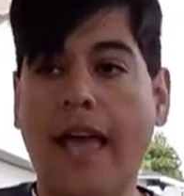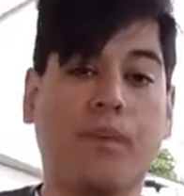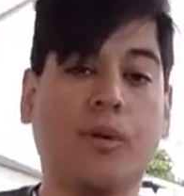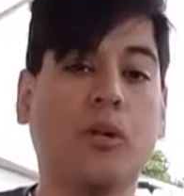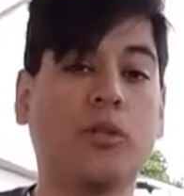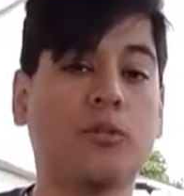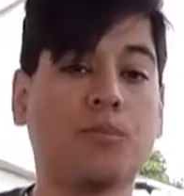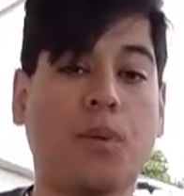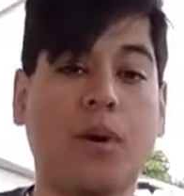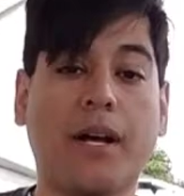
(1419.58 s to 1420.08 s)

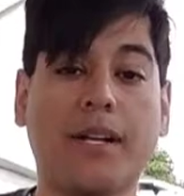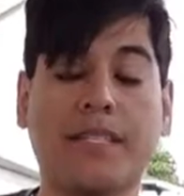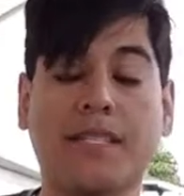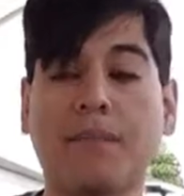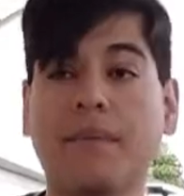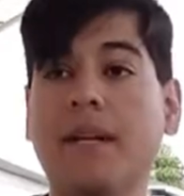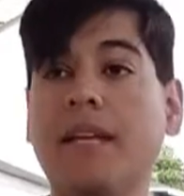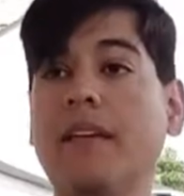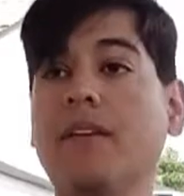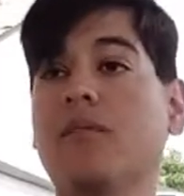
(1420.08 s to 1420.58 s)
Close
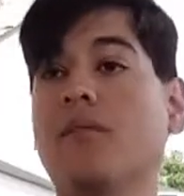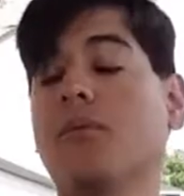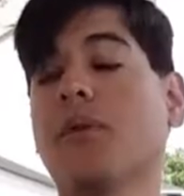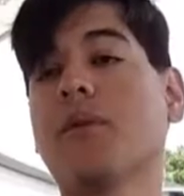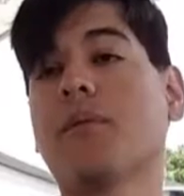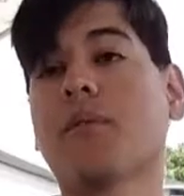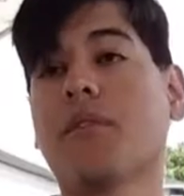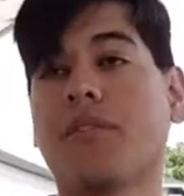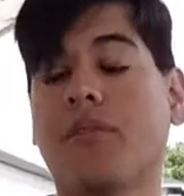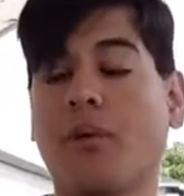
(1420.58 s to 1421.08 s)
proximity, we
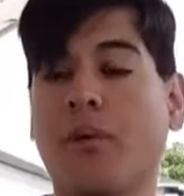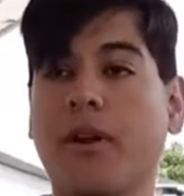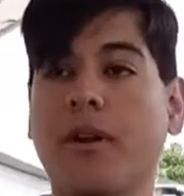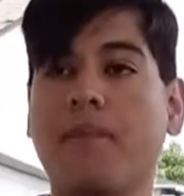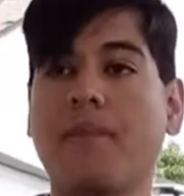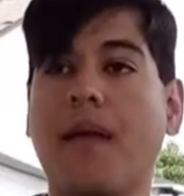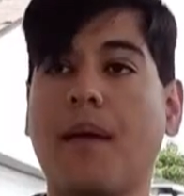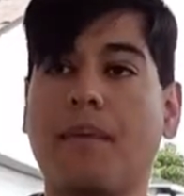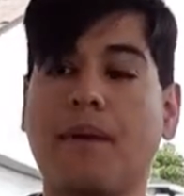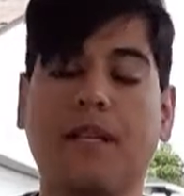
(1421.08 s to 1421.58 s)
were throwing
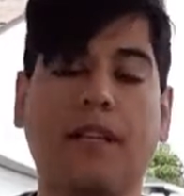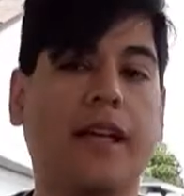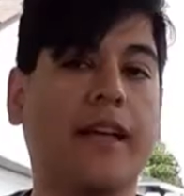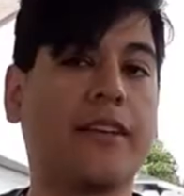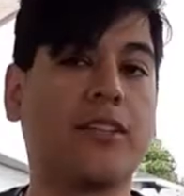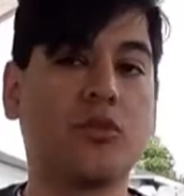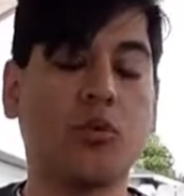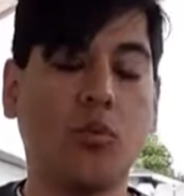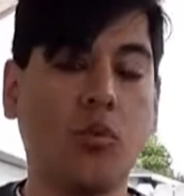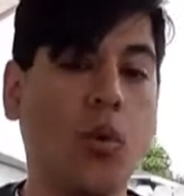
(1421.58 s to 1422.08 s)
it maybe
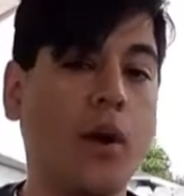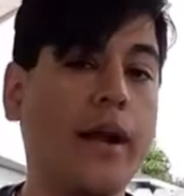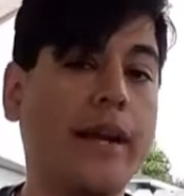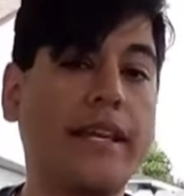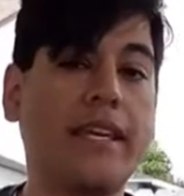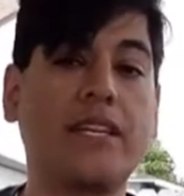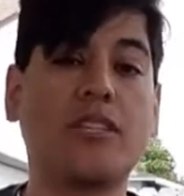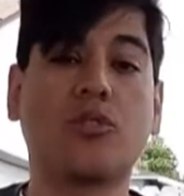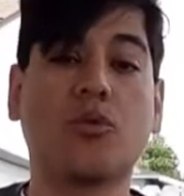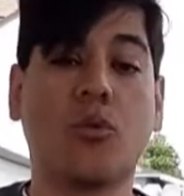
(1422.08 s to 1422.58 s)
like
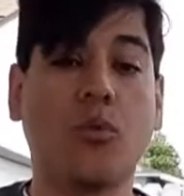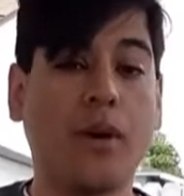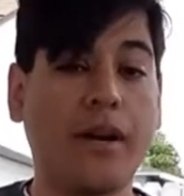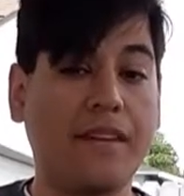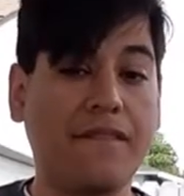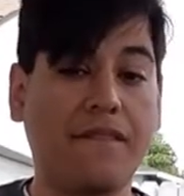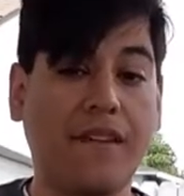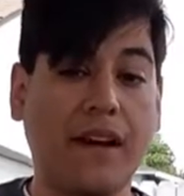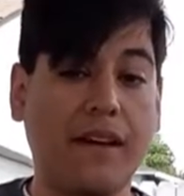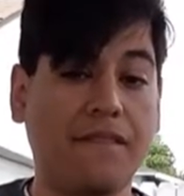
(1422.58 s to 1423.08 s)
20,
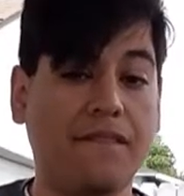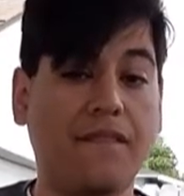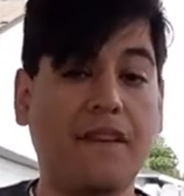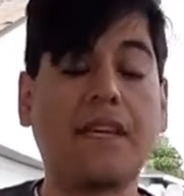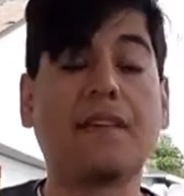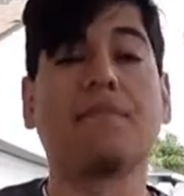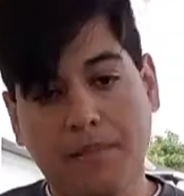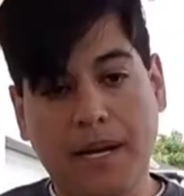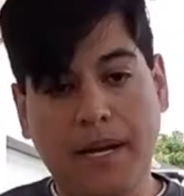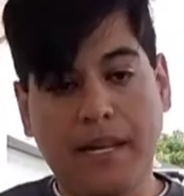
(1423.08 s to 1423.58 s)
25
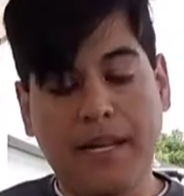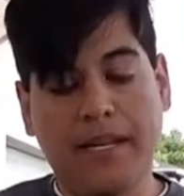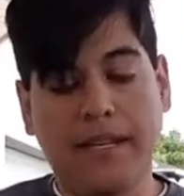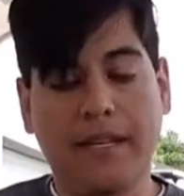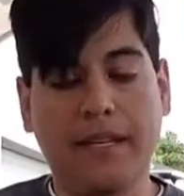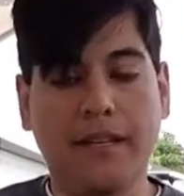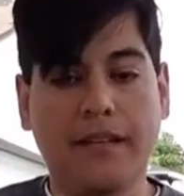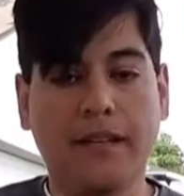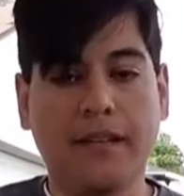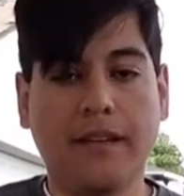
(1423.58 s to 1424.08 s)
feet.
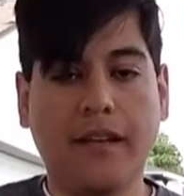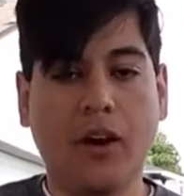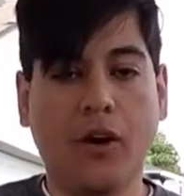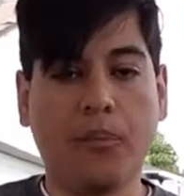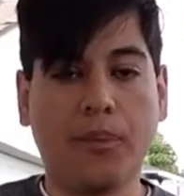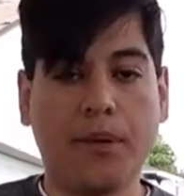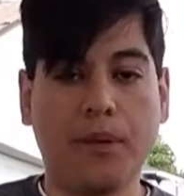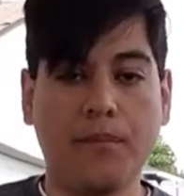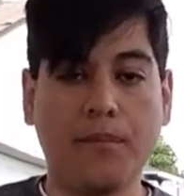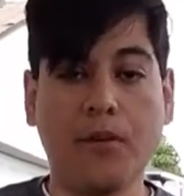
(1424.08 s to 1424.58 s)
My
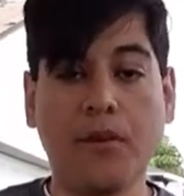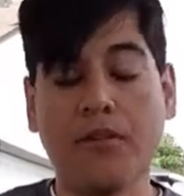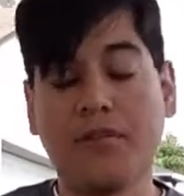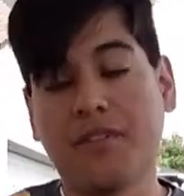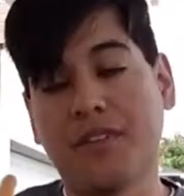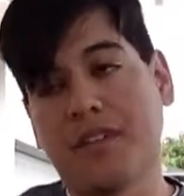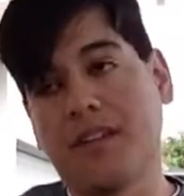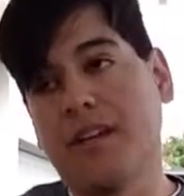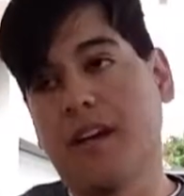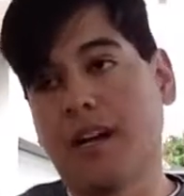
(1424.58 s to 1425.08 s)
helper
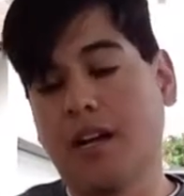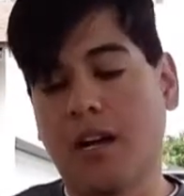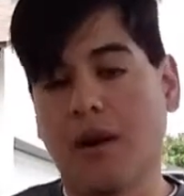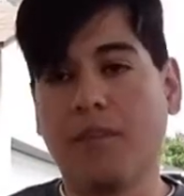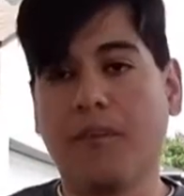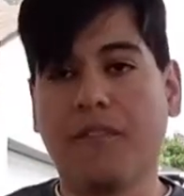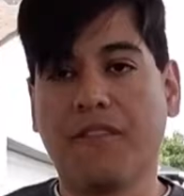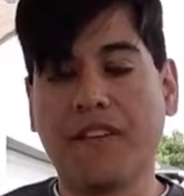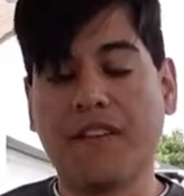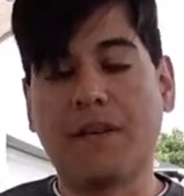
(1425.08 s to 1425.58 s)
moved a
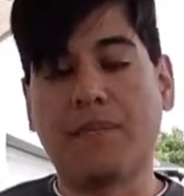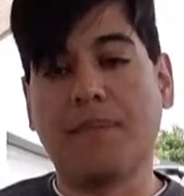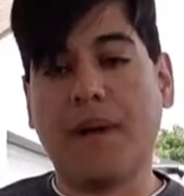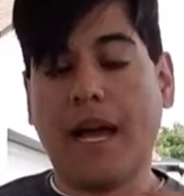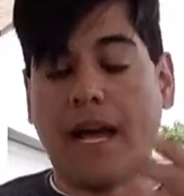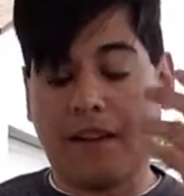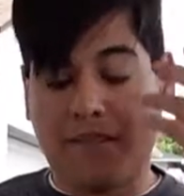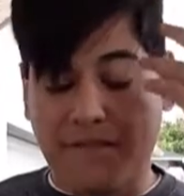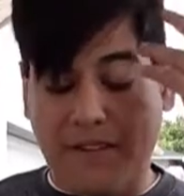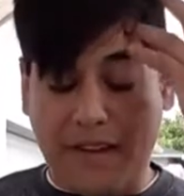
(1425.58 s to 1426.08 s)
couple feet
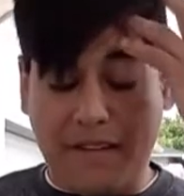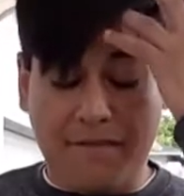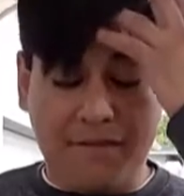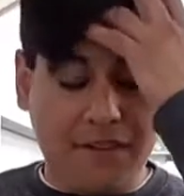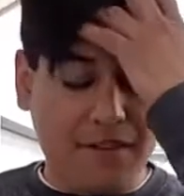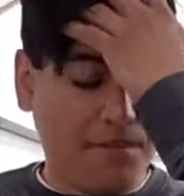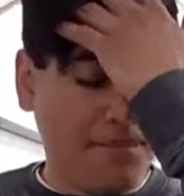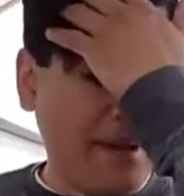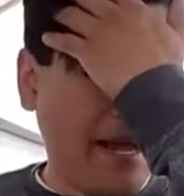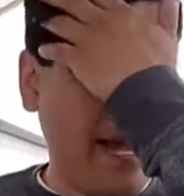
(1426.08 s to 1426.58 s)
back, five
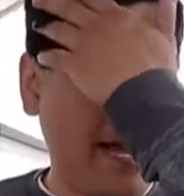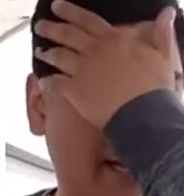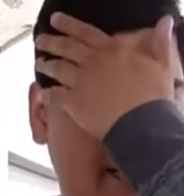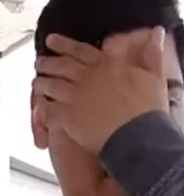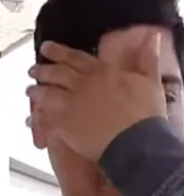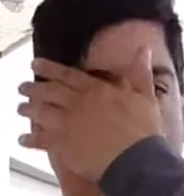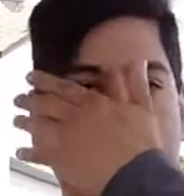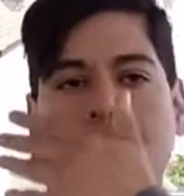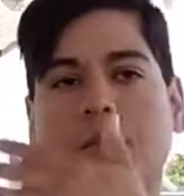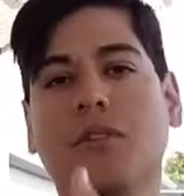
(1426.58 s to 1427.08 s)
feet back.
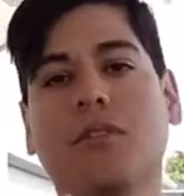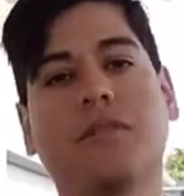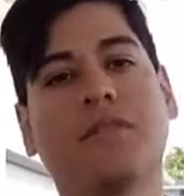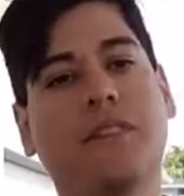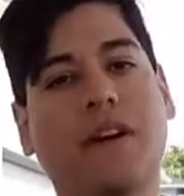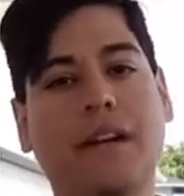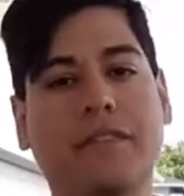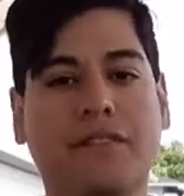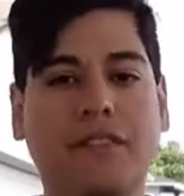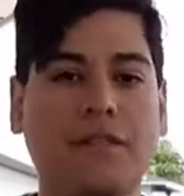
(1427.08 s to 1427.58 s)
I moved
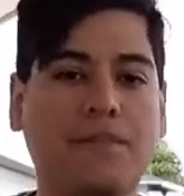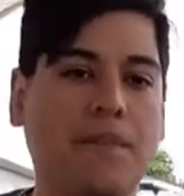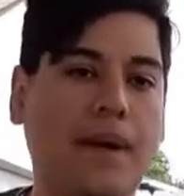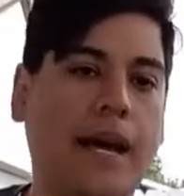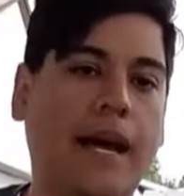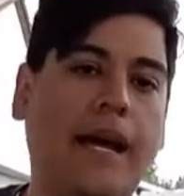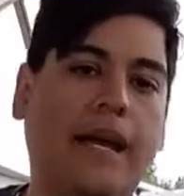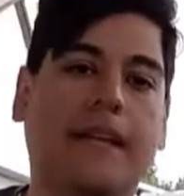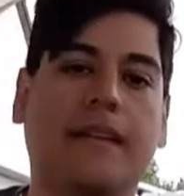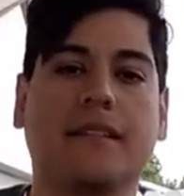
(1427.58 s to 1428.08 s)
five feet
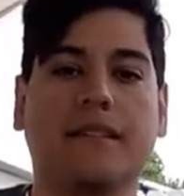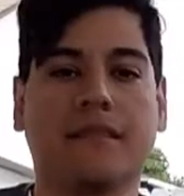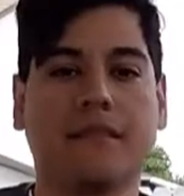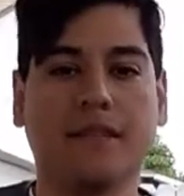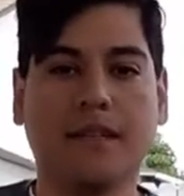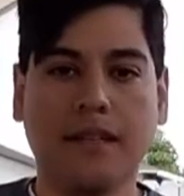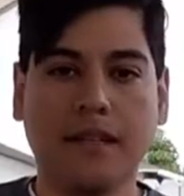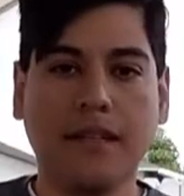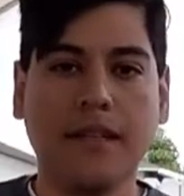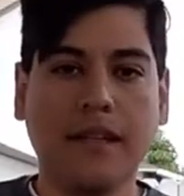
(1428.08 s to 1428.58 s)
back, and
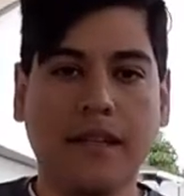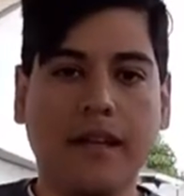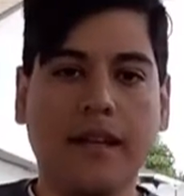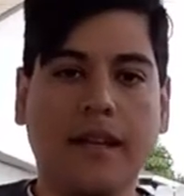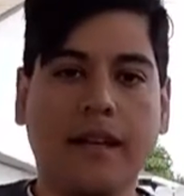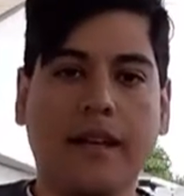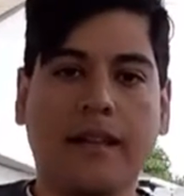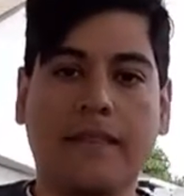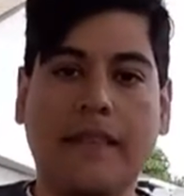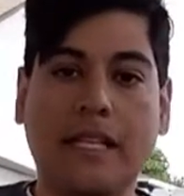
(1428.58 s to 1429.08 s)

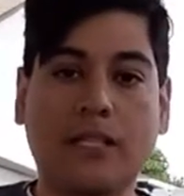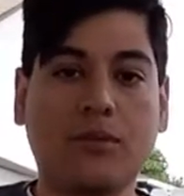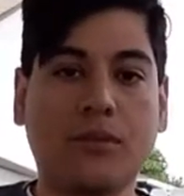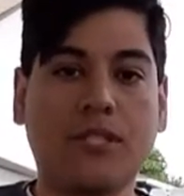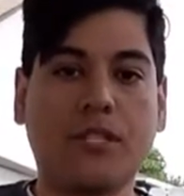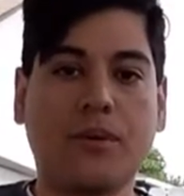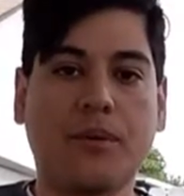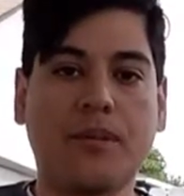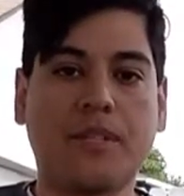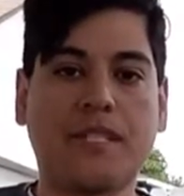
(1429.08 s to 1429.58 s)
that's
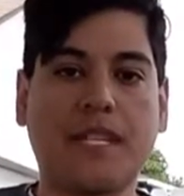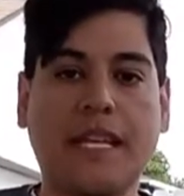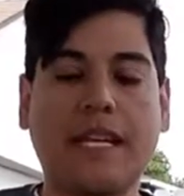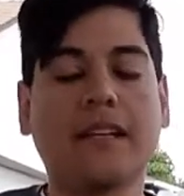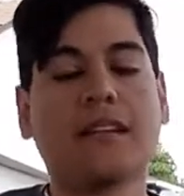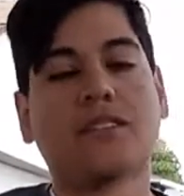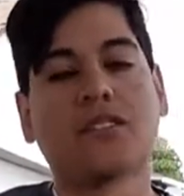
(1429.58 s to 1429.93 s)
what you were seeing.